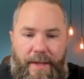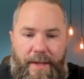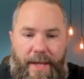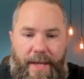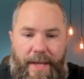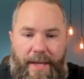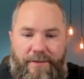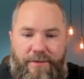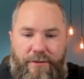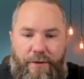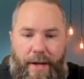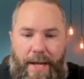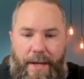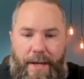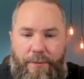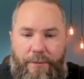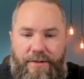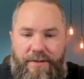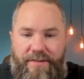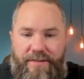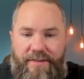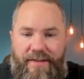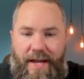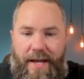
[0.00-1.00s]
and so I would
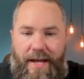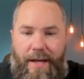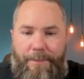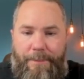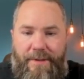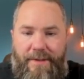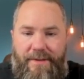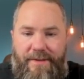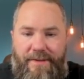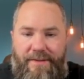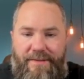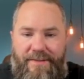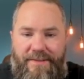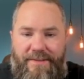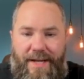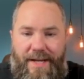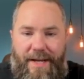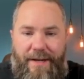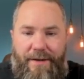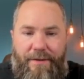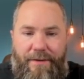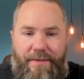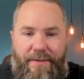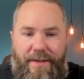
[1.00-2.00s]
just copy this
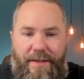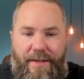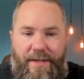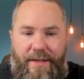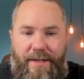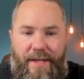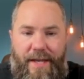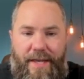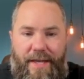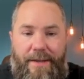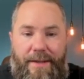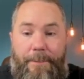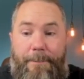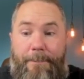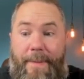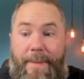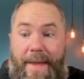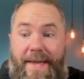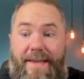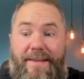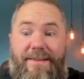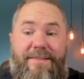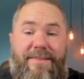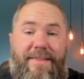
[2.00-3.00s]
entire thing and then
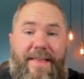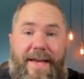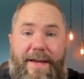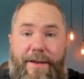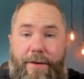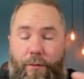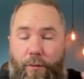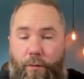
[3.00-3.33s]
paste that